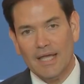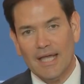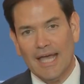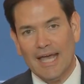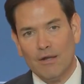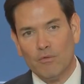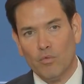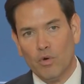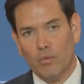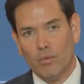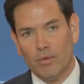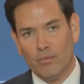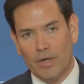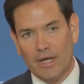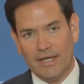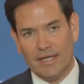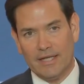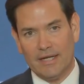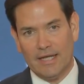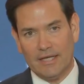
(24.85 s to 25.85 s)
And what we
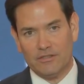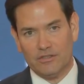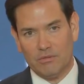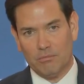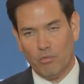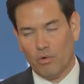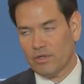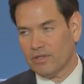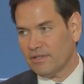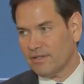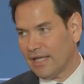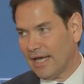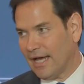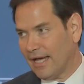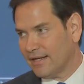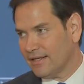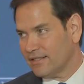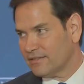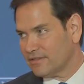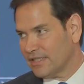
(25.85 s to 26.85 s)
recognize here more than
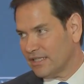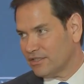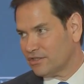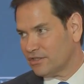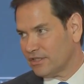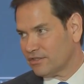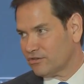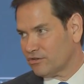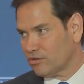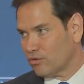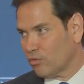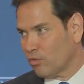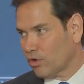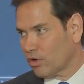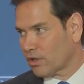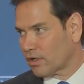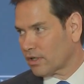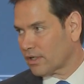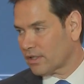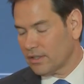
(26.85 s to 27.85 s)
that is not just their
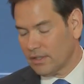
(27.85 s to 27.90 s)
work,